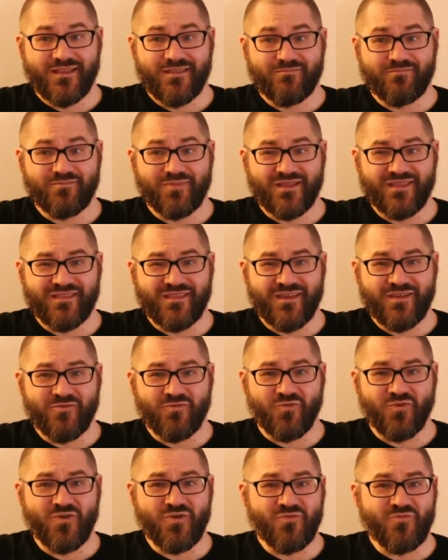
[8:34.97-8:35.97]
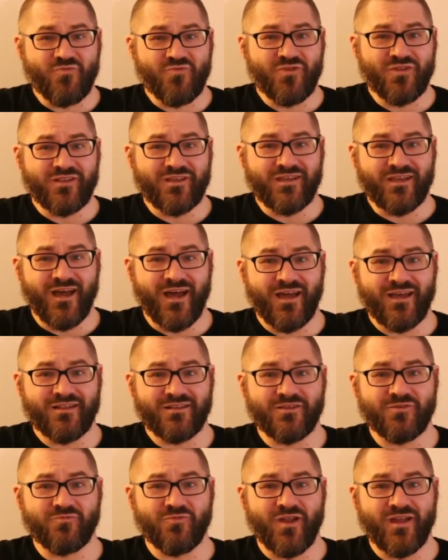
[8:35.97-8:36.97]
But they weren't really
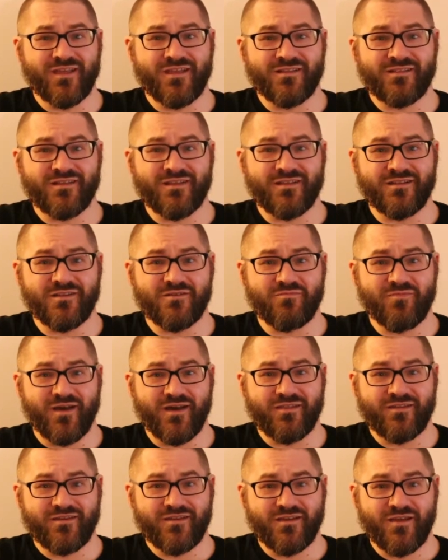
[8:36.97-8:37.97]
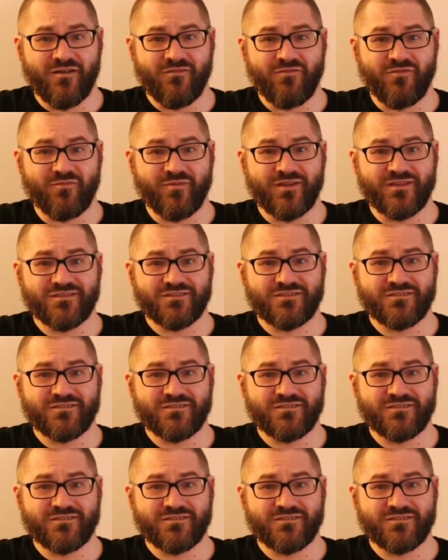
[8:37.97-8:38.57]
highly regulated by the government,